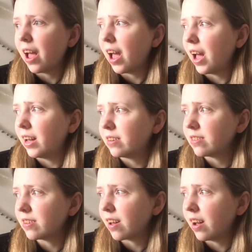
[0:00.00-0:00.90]

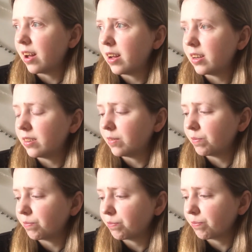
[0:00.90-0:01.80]
And uh,
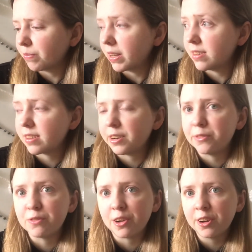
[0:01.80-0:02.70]
it's getting
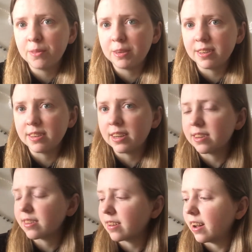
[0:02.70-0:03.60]
very windy
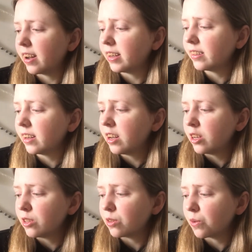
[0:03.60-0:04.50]
outside,
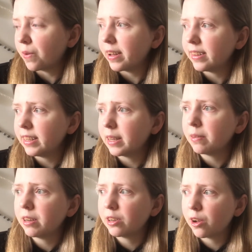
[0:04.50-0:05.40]
so I think I'm
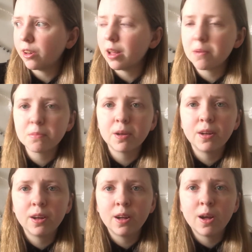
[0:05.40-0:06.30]
going to curl up
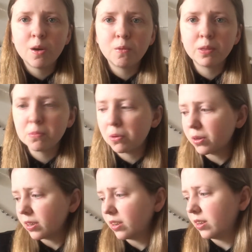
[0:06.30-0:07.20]
with a
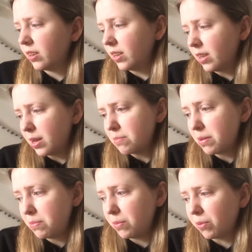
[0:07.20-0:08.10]
book,
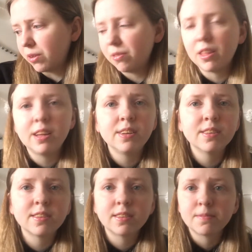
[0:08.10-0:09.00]
maybe one of
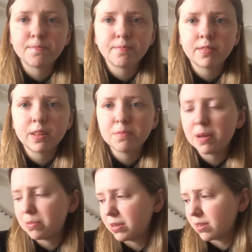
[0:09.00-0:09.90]
these,
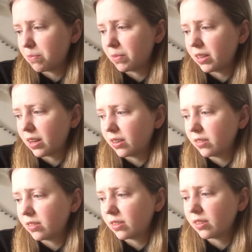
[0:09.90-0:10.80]
maybe something
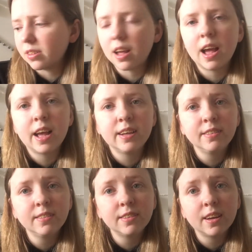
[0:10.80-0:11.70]
else,
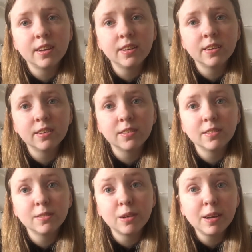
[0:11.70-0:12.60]
and uh,
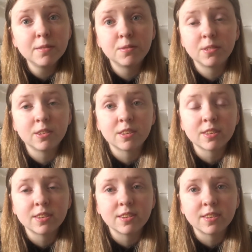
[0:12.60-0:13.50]
read for the
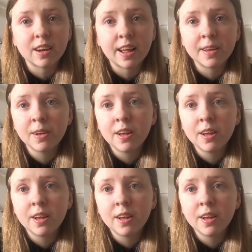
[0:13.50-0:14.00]
rest of today.